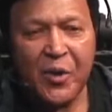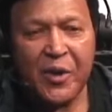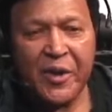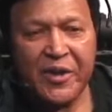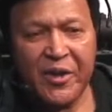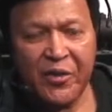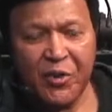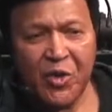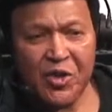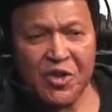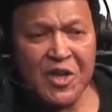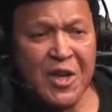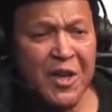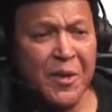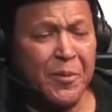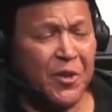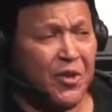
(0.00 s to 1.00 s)
Well, yeah, of course.
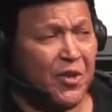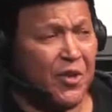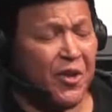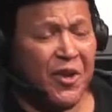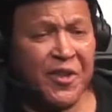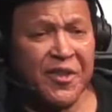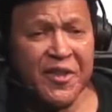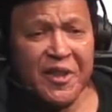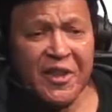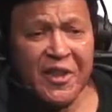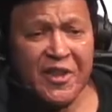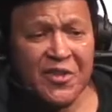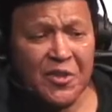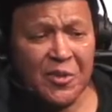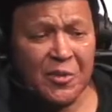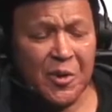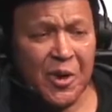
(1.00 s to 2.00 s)
But you know, the thing
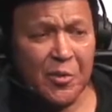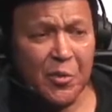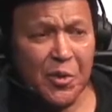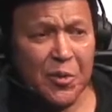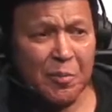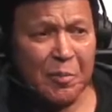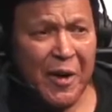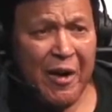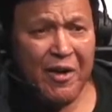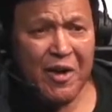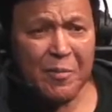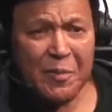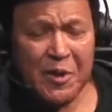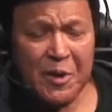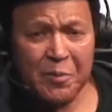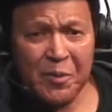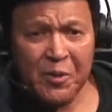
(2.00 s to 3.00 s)
is, with married
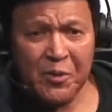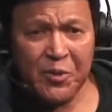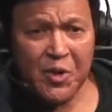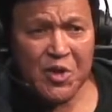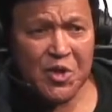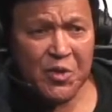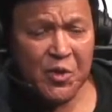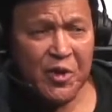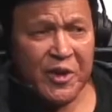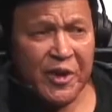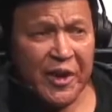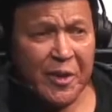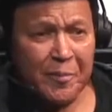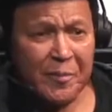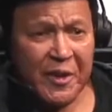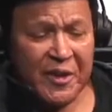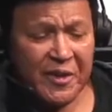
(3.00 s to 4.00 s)
people, first of all, you got
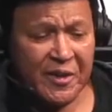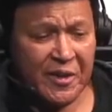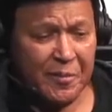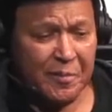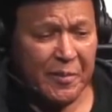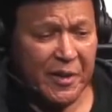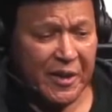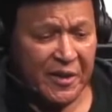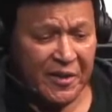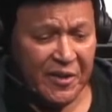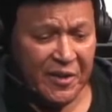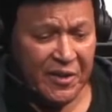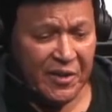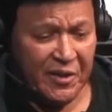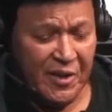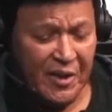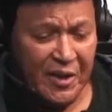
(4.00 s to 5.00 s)
to you
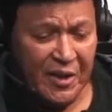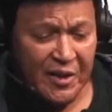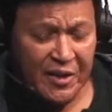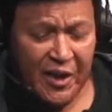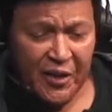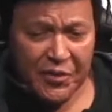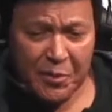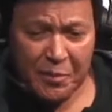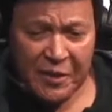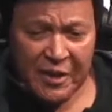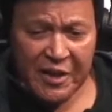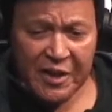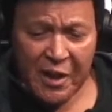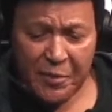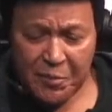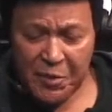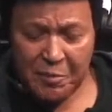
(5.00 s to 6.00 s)
have to
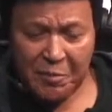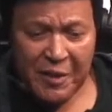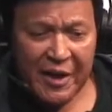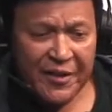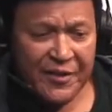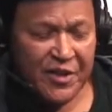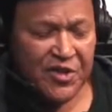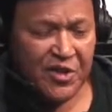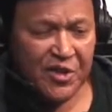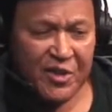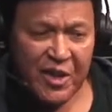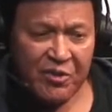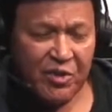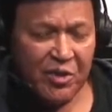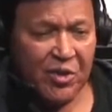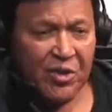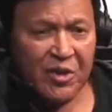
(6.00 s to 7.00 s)
make up your mind that you're
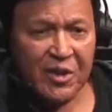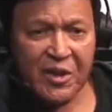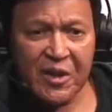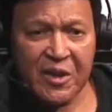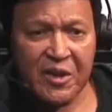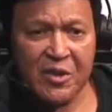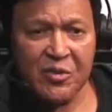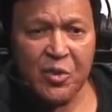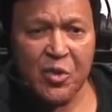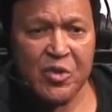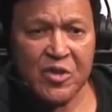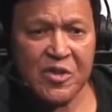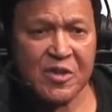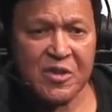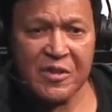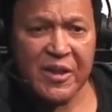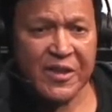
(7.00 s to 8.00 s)
never going to get a
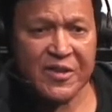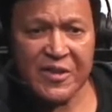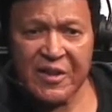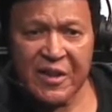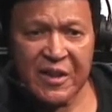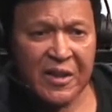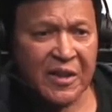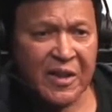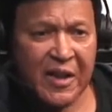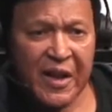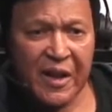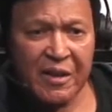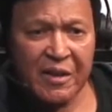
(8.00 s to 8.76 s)
divorce. That's the end of that.